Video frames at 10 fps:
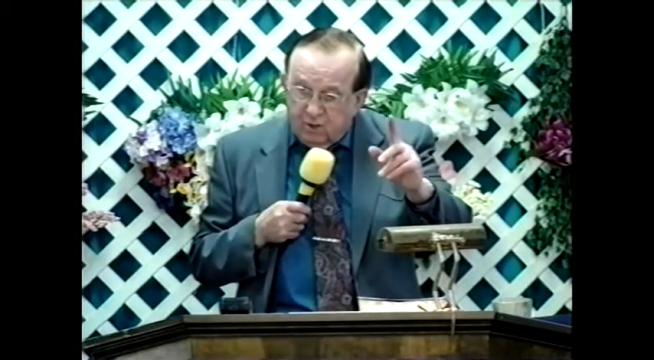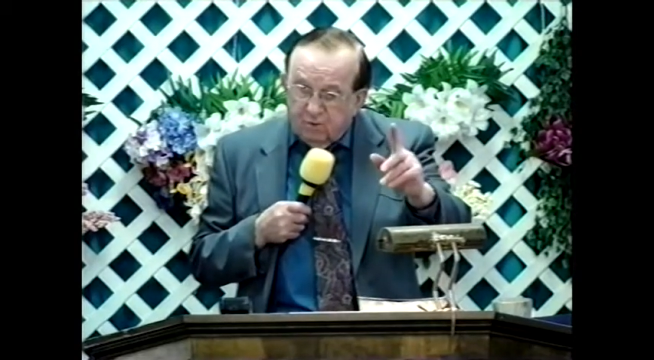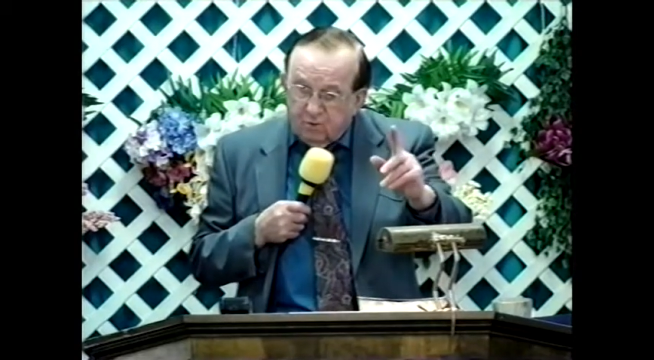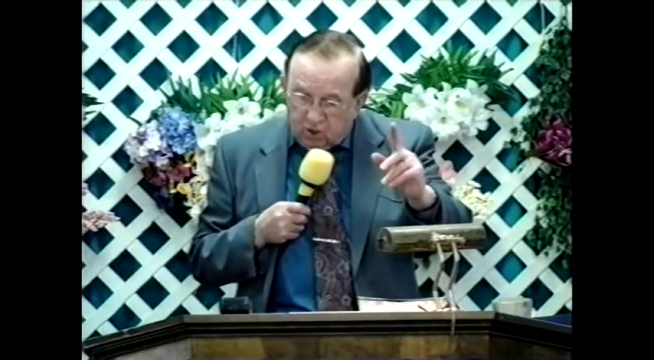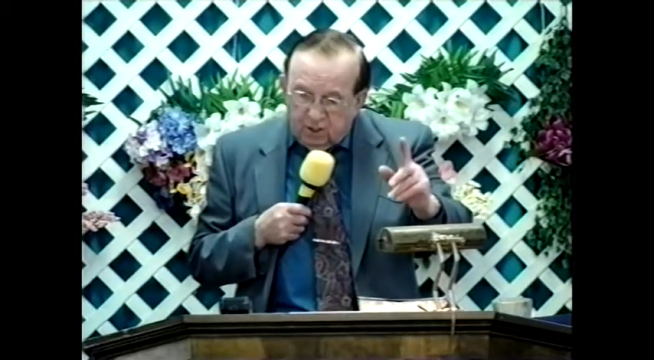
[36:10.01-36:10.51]

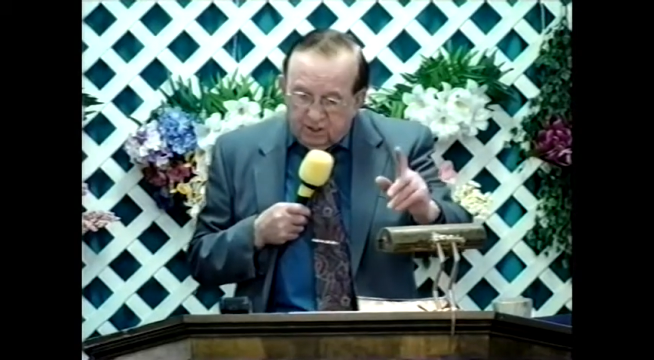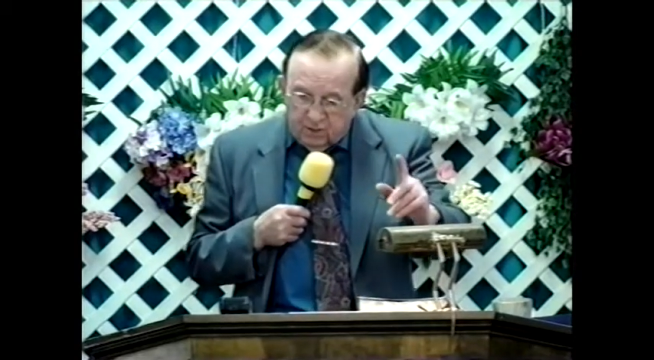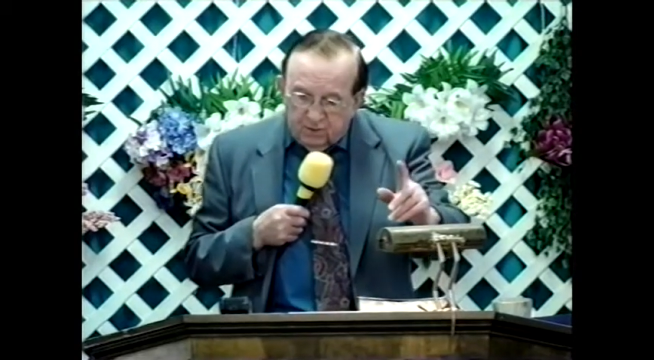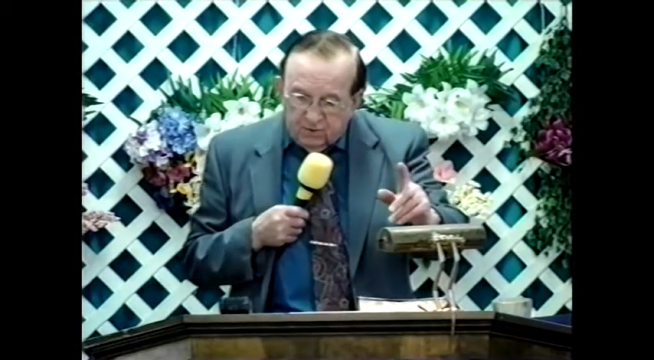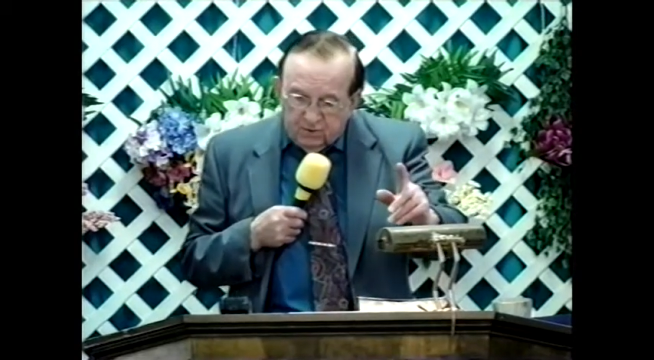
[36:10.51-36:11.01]
by
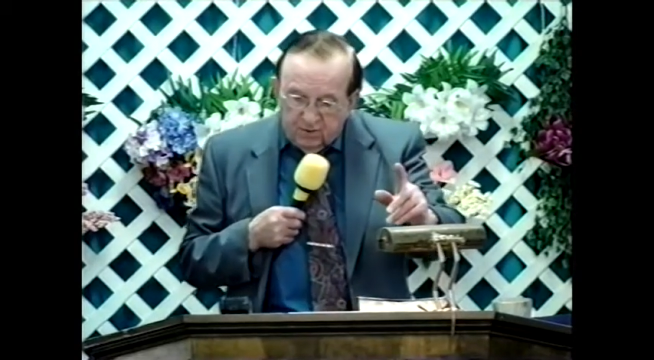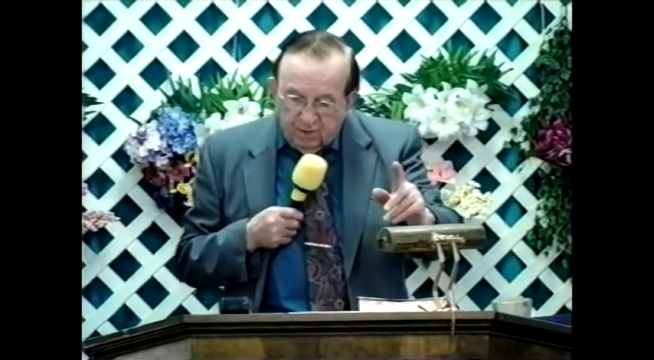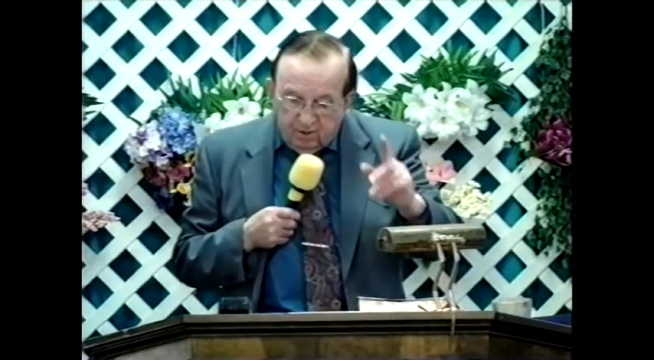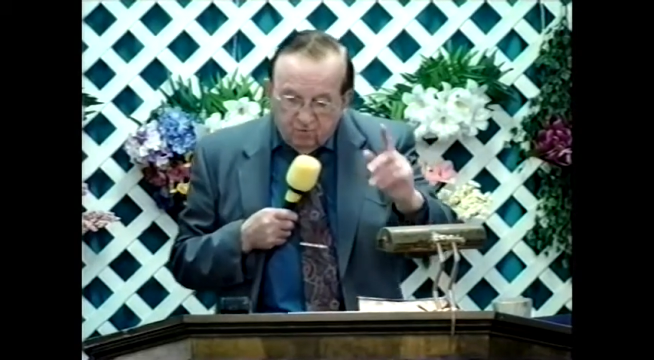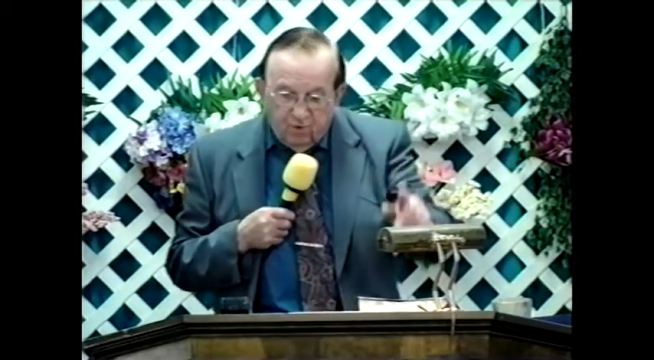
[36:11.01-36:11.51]
getting to know
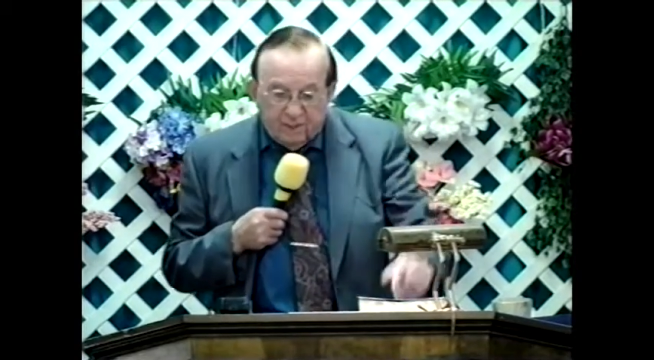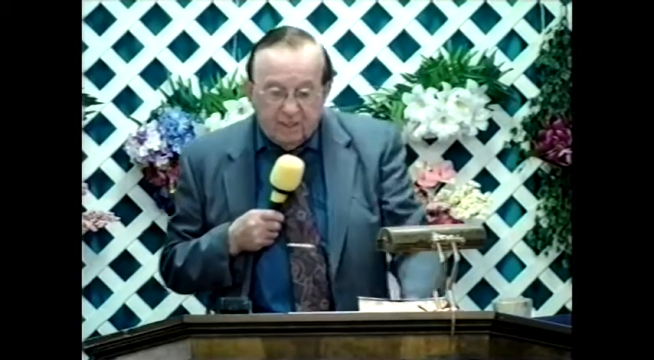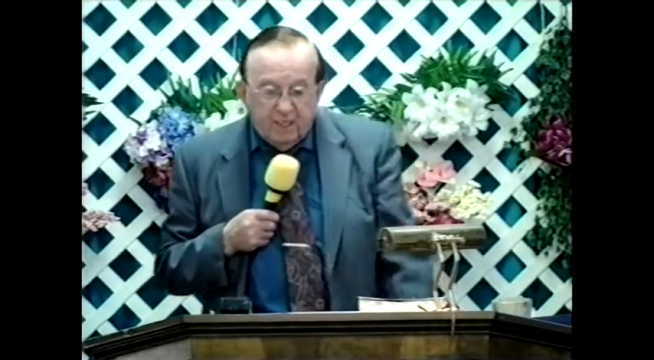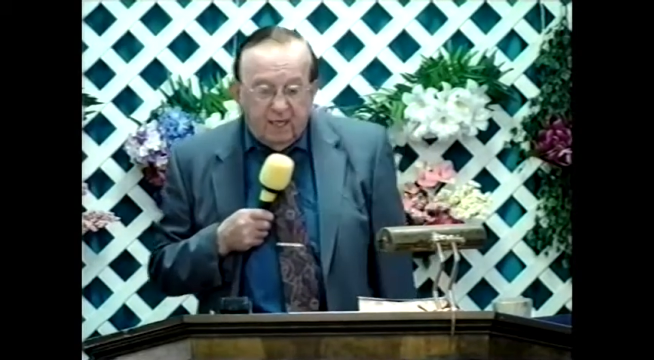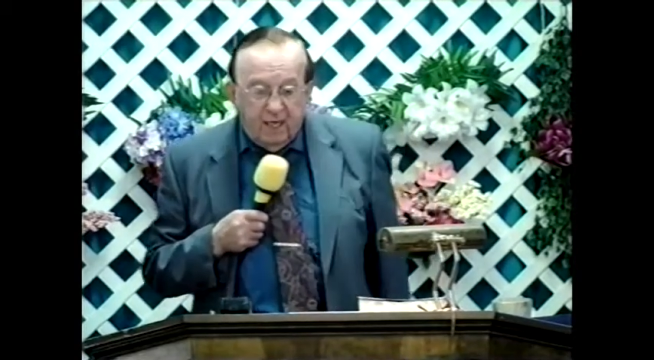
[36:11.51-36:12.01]

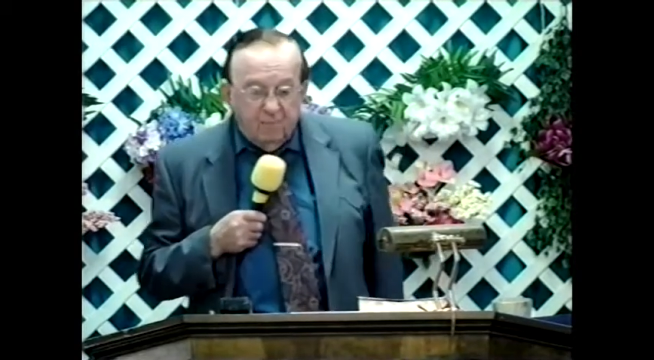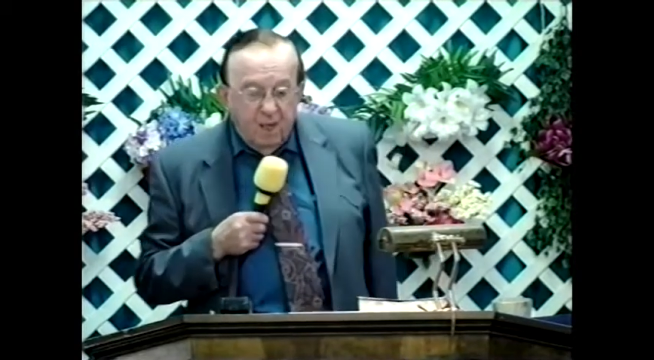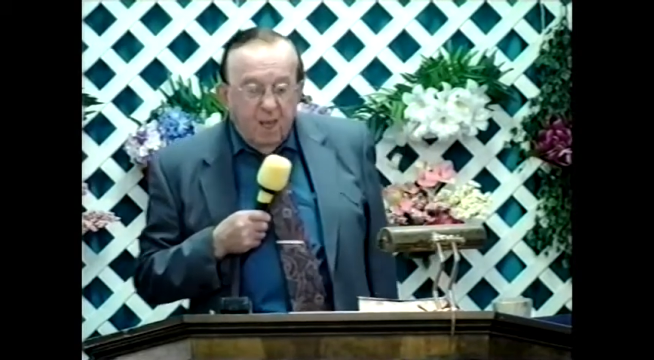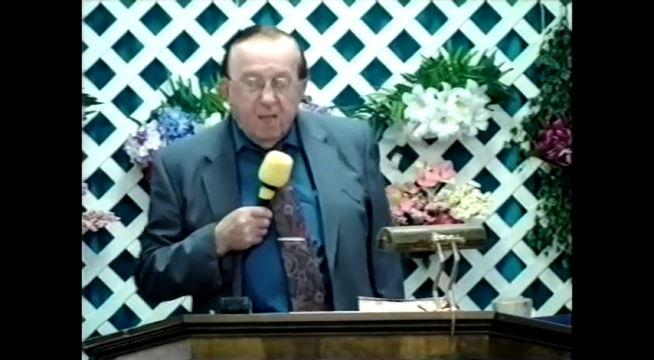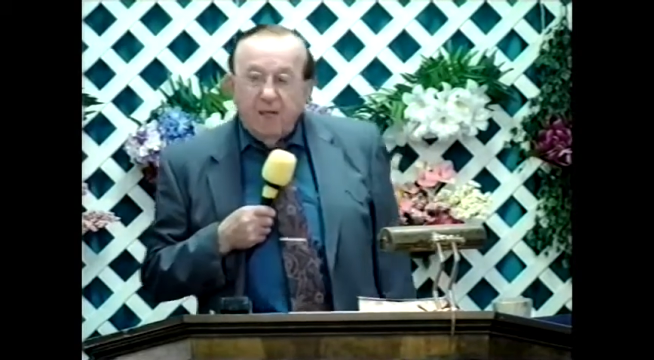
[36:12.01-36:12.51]
Jesus
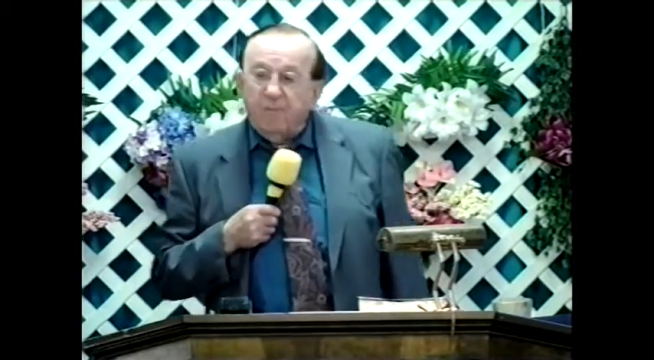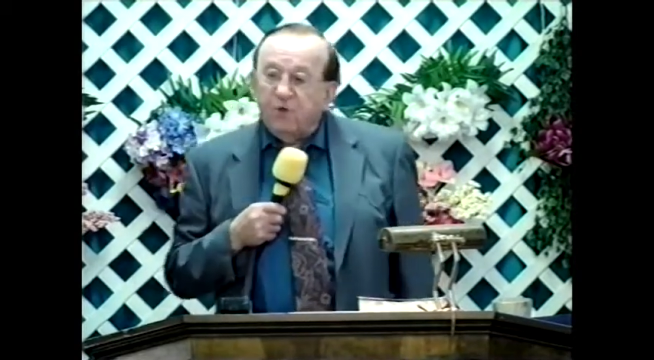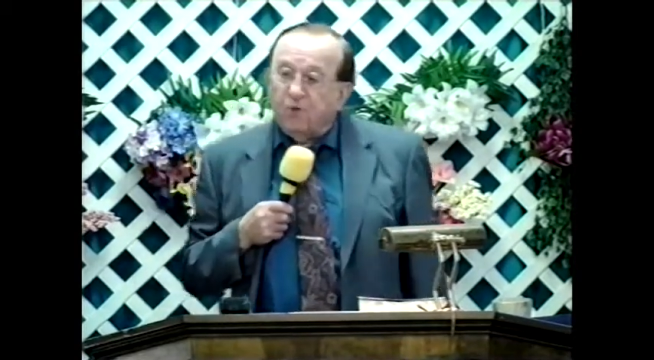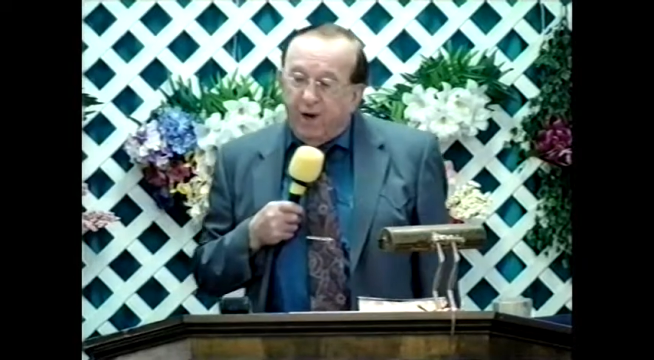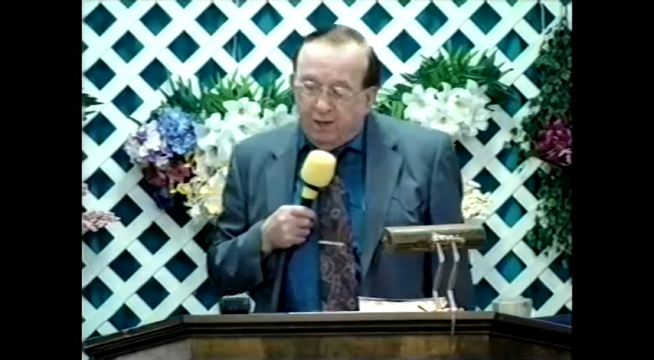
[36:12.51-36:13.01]
and
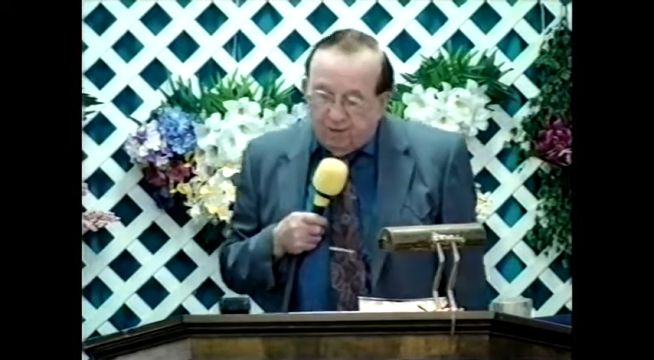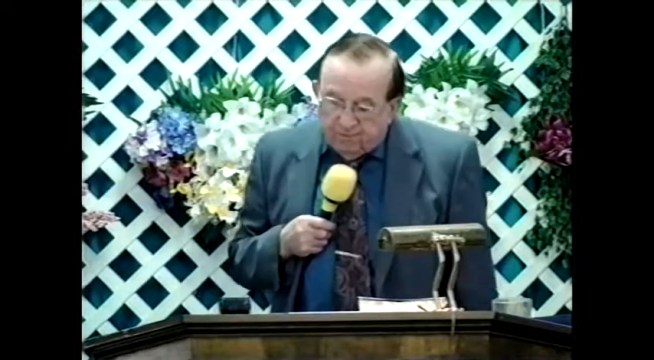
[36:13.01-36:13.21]
trusting Him.